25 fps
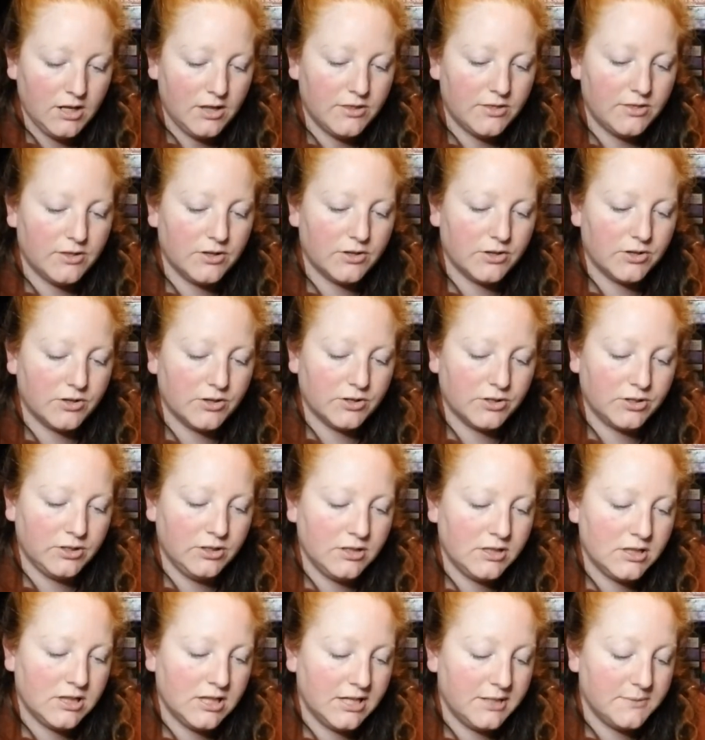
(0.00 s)
The Earl
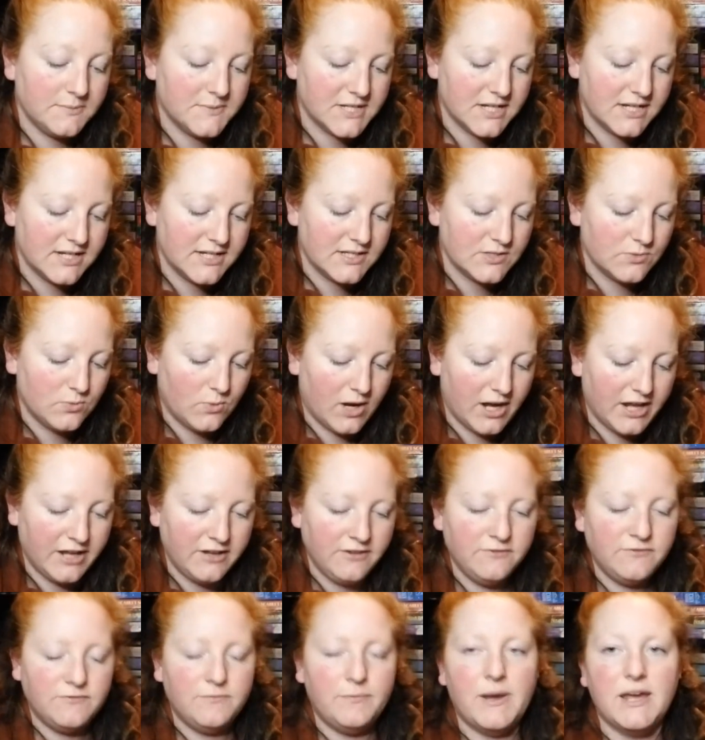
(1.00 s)
Claims His
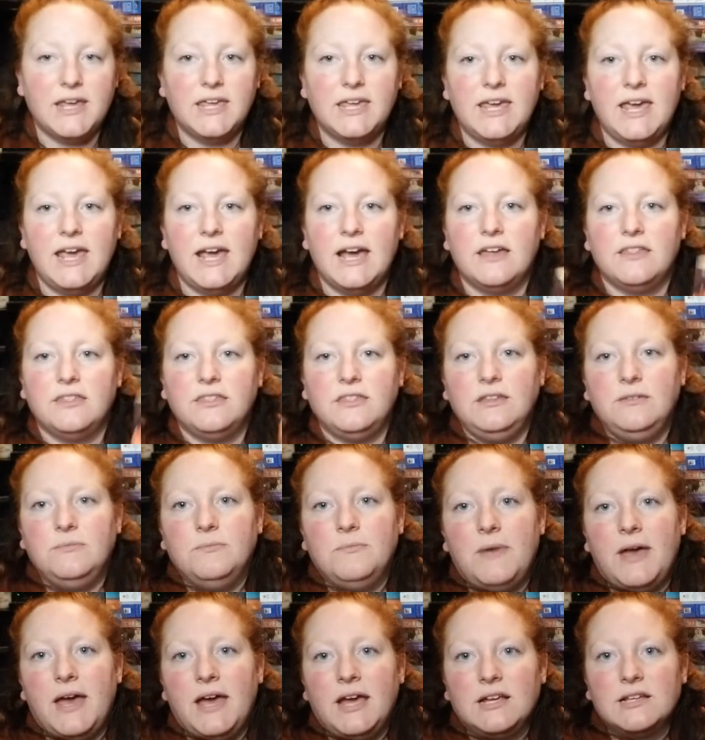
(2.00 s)
Wife by Kathy
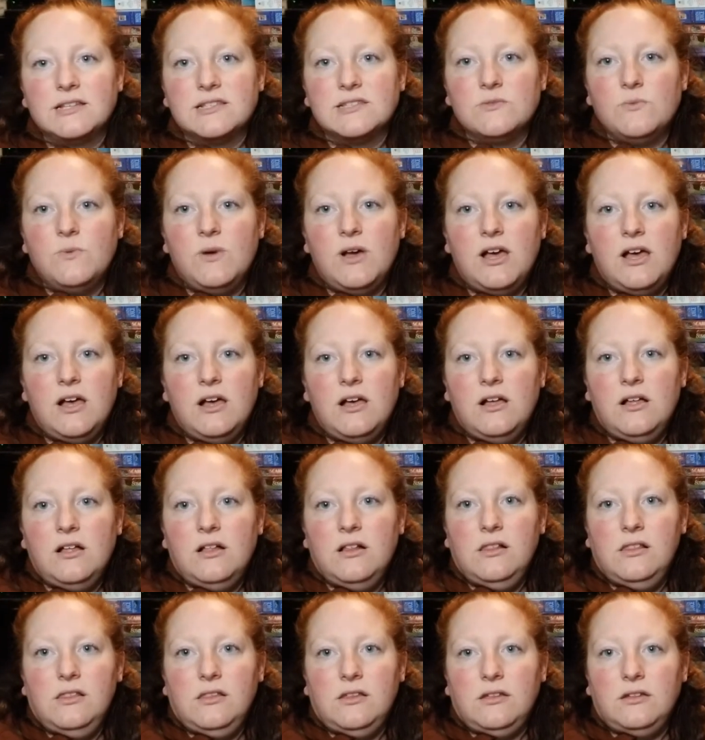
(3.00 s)

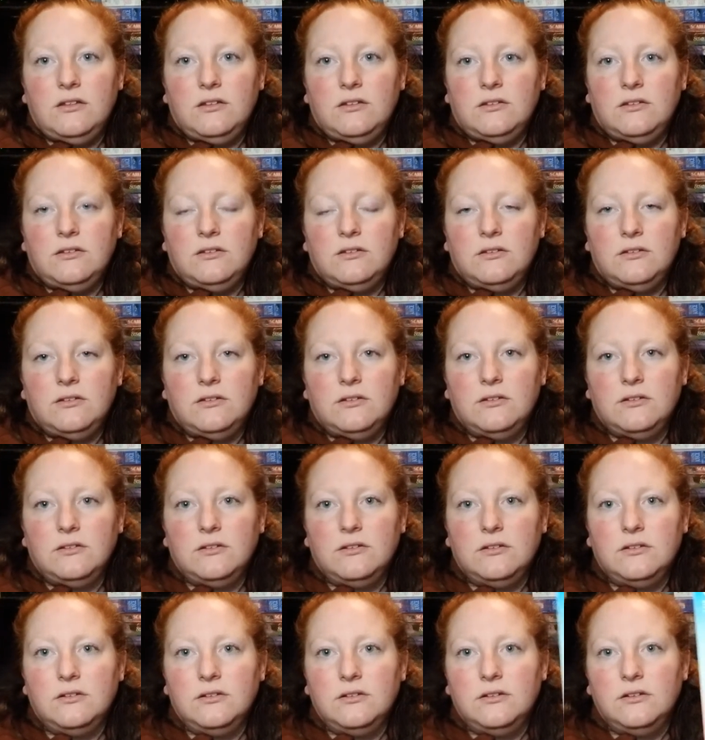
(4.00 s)
Maxwell.
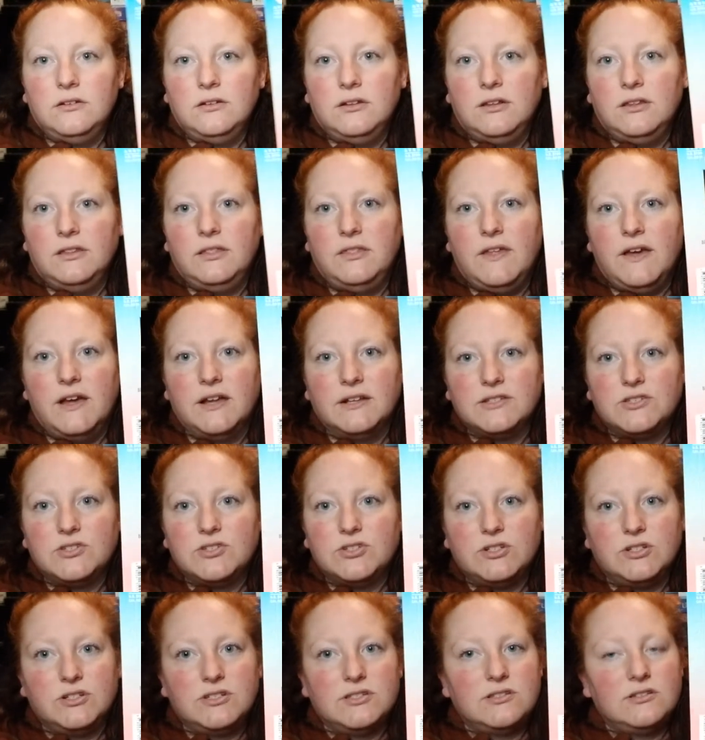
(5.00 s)
That's
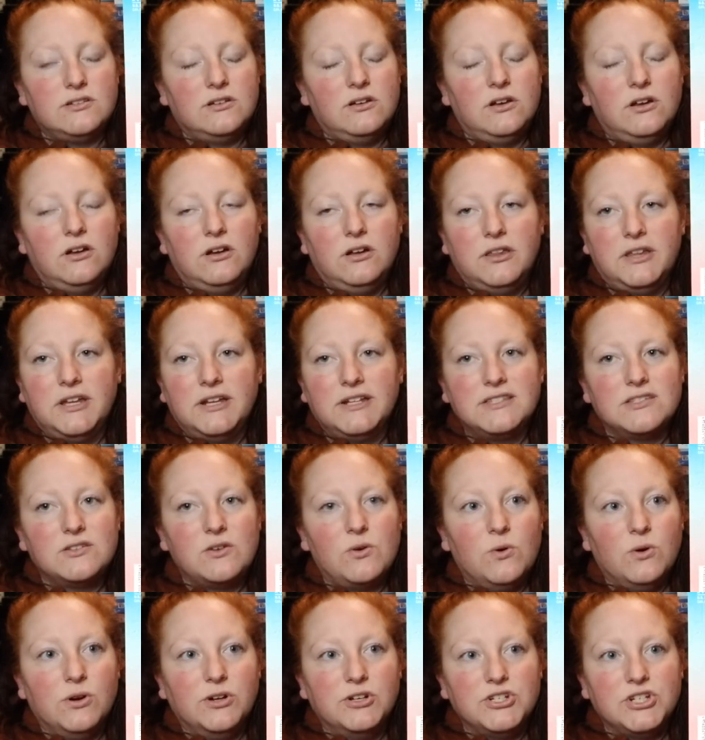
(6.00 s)
just, oh, that's
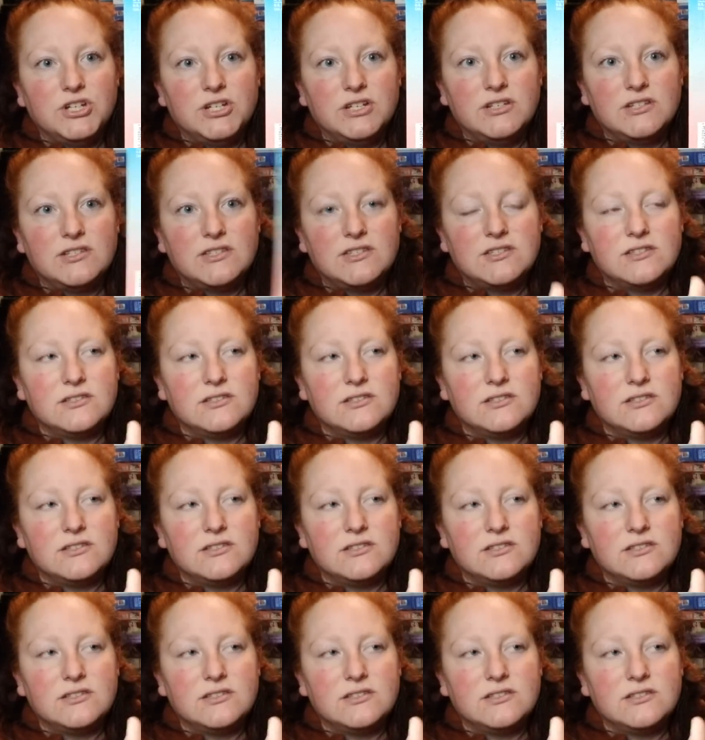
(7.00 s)
gorgeous.